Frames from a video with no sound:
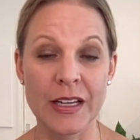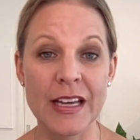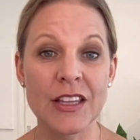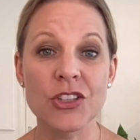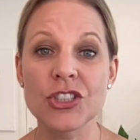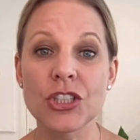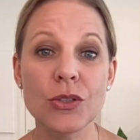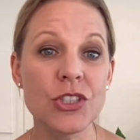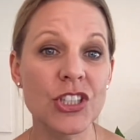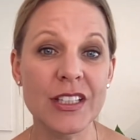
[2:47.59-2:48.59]
They're too
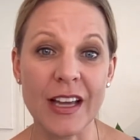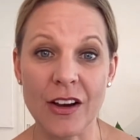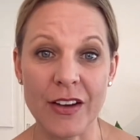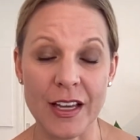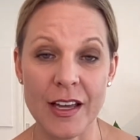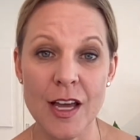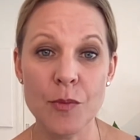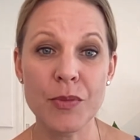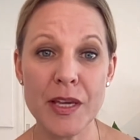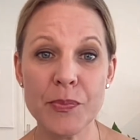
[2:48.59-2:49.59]
generic.
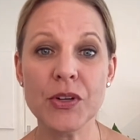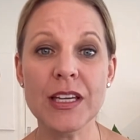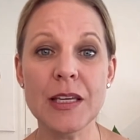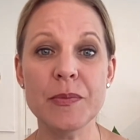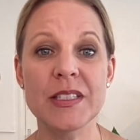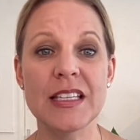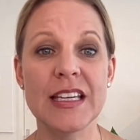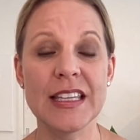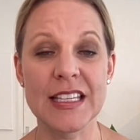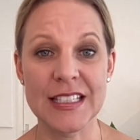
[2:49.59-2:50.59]
People keep
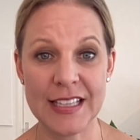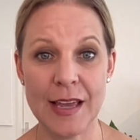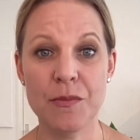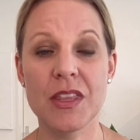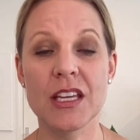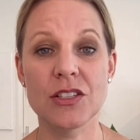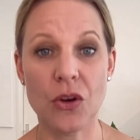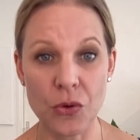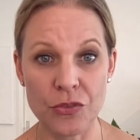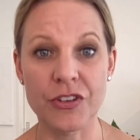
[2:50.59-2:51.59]
seeing the same things
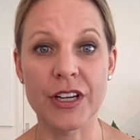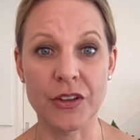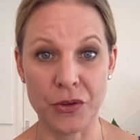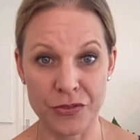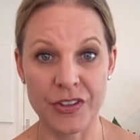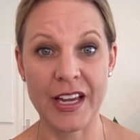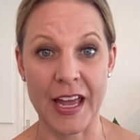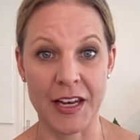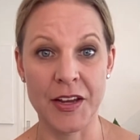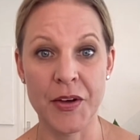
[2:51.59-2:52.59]
over and over again.